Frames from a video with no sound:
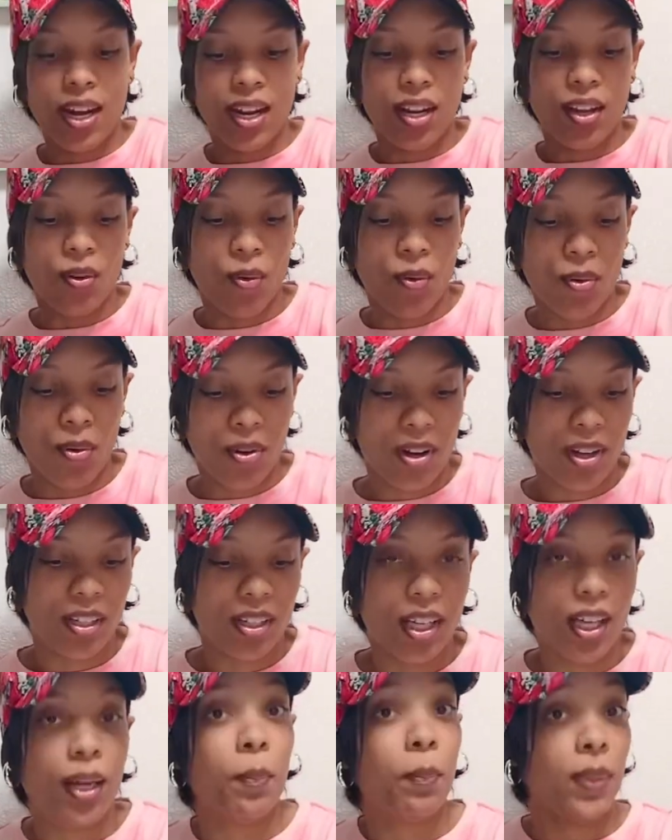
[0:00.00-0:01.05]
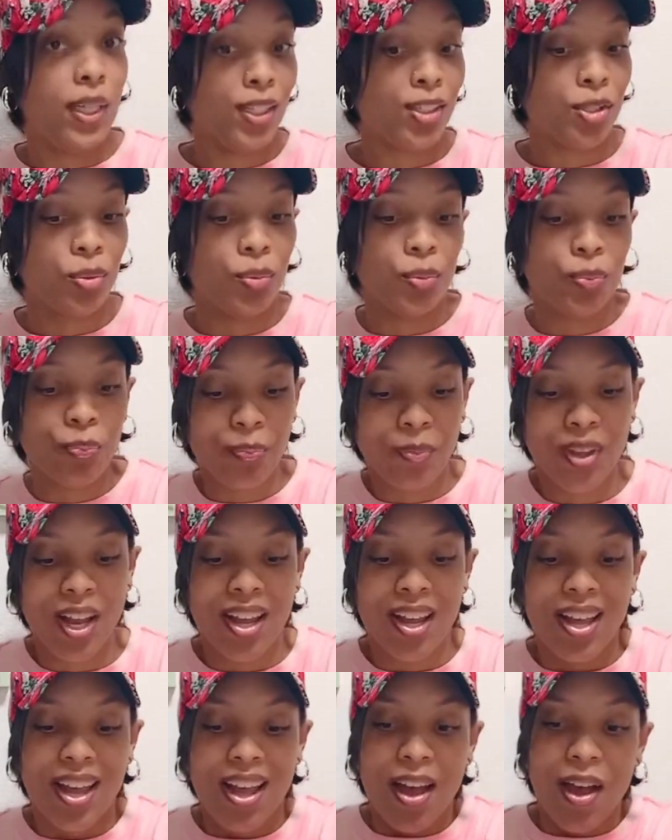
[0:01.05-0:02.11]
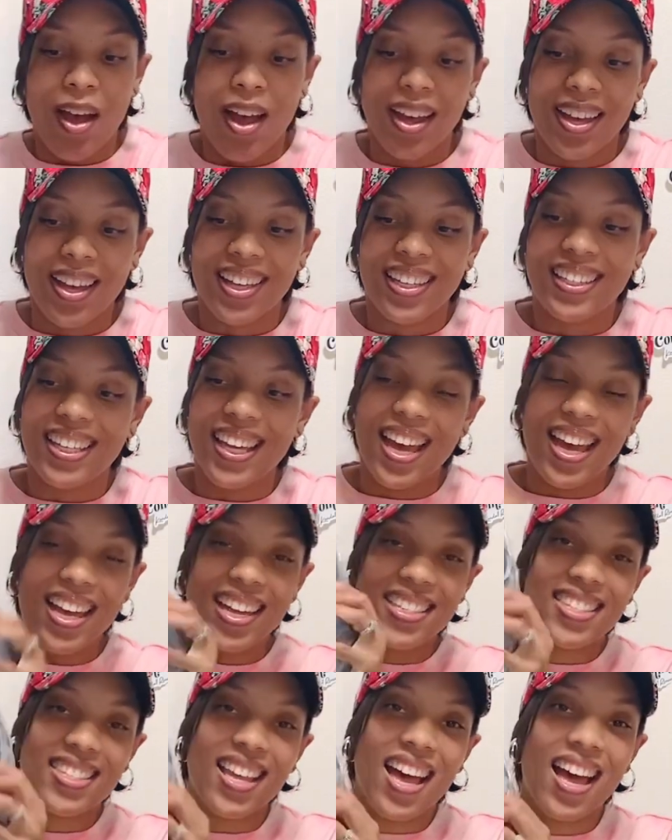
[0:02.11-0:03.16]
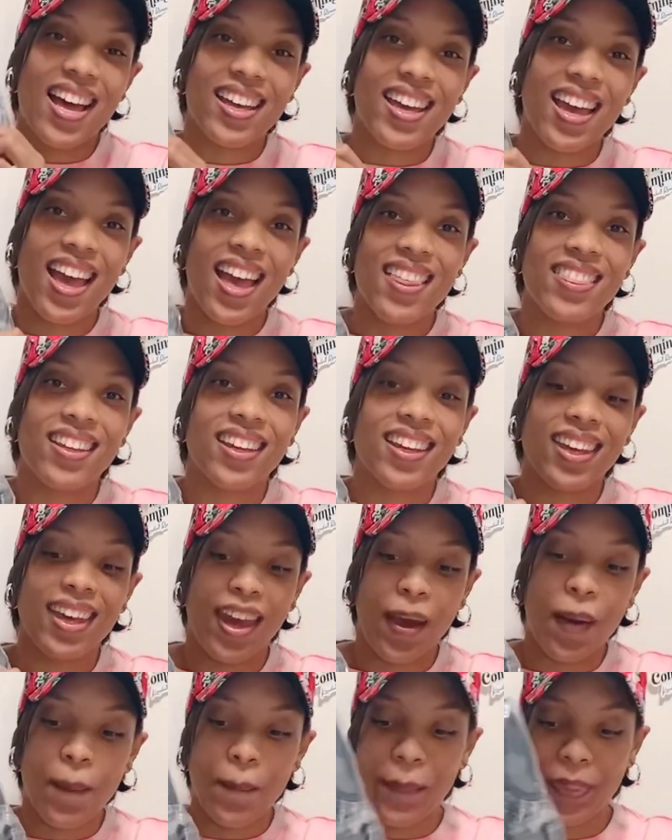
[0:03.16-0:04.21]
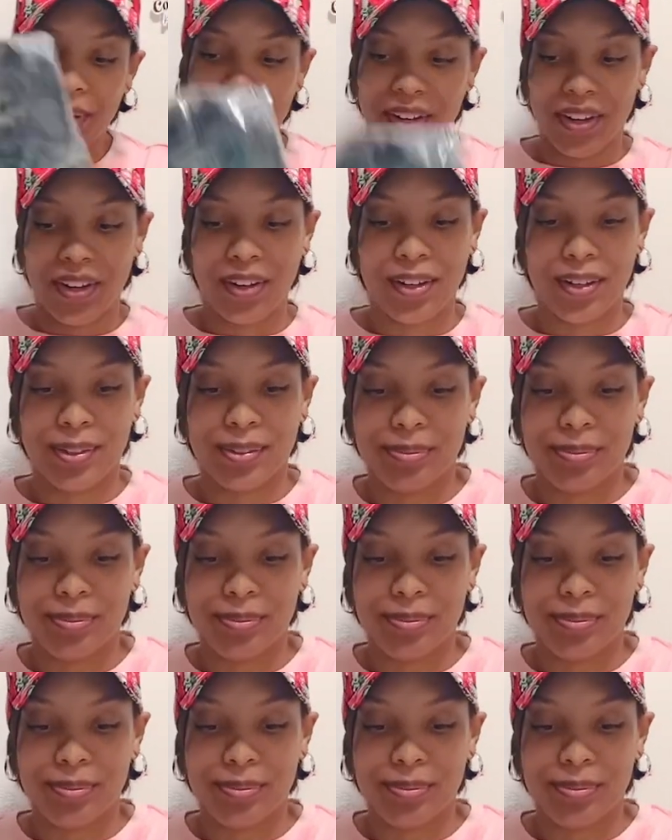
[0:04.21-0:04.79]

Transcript: on, and me too. Yes, I got the camper.